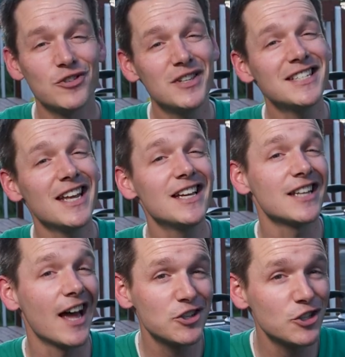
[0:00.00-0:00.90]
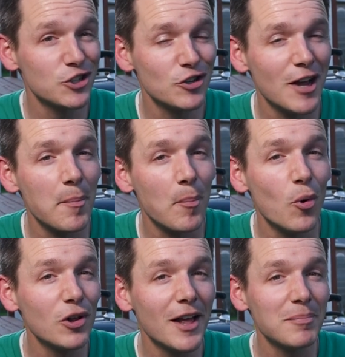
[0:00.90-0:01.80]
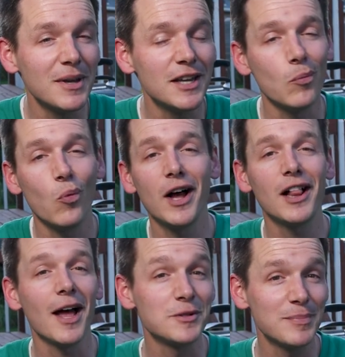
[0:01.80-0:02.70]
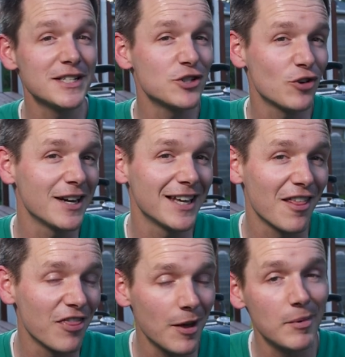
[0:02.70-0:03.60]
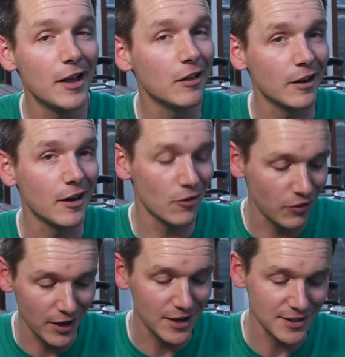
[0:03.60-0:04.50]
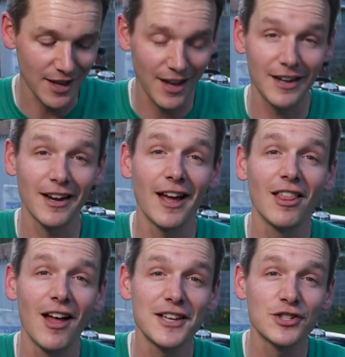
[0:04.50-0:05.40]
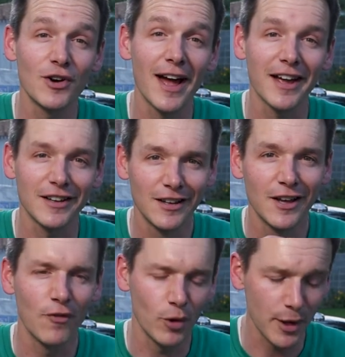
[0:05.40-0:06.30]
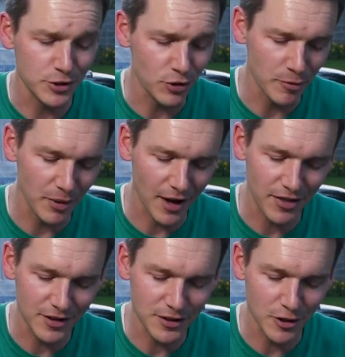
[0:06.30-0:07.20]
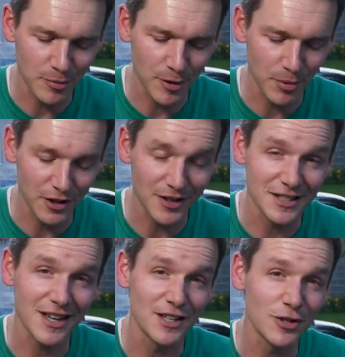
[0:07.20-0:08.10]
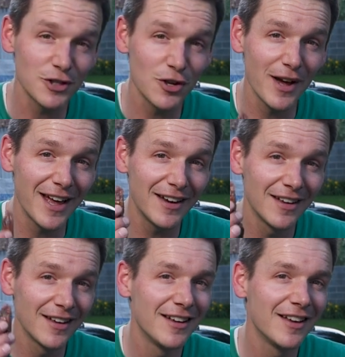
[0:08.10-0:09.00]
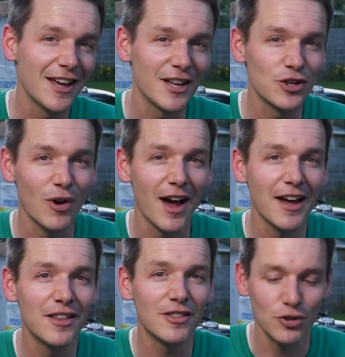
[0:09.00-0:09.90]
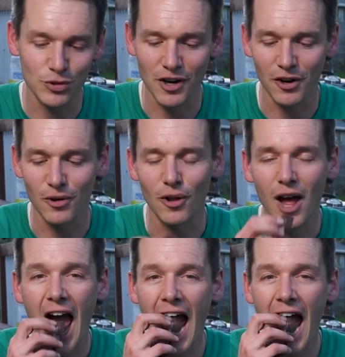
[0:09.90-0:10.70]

So these steaks actually turned out more like medium well. I was busy trying to get a thumbnail and other things and I lost track what I was doing, but I think it'll still be a pretty good steak. So let's go ahead and try the new charcoal.